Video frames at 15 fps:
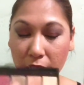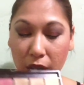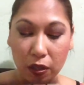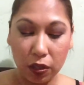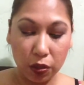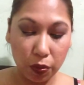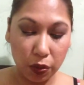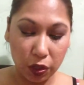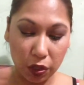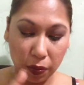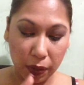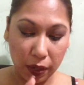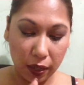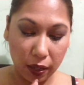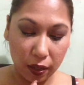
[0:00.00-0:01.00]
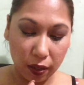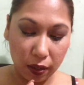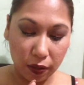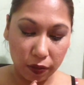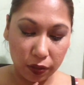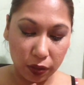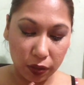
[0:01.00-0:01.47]
swatch on my hand
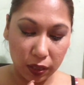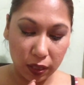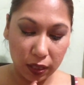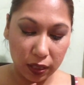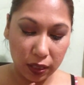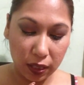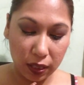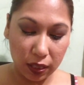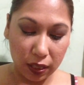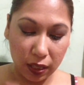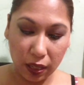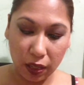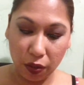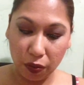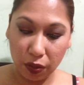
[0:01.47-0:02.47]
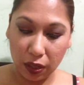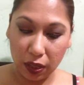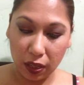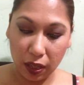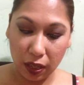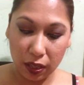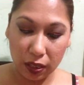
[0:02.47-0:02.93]
after. This is like a really
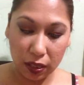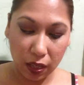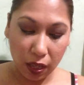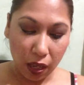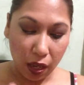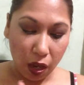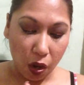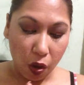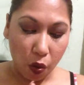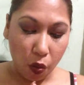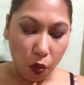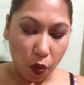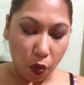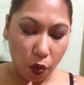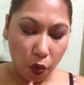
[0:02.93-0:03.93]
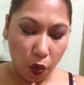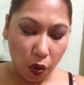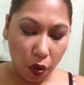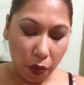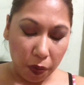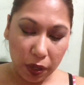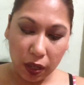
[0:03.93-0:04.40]
nice
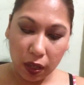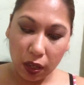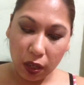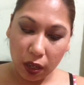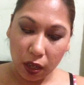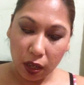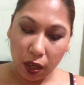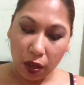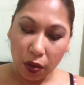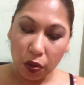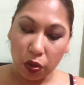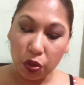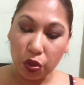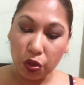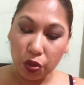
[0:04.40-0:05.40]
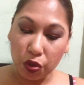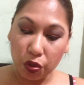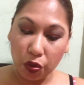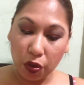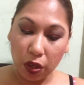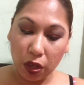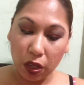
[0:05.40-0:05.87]
warm
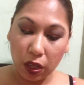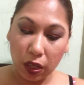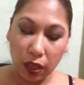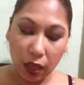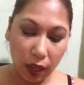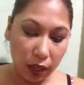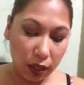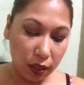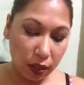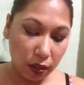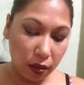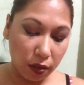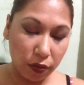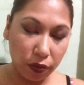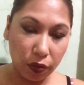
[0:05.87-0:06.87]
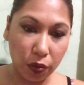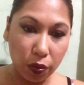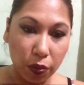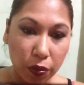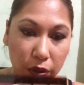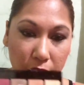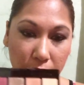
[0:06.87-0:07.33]
neutral kind of
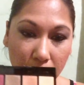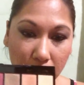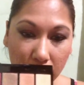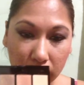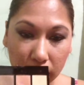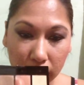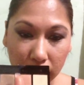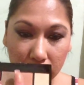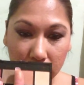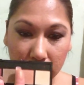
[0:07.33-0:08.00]
gold color.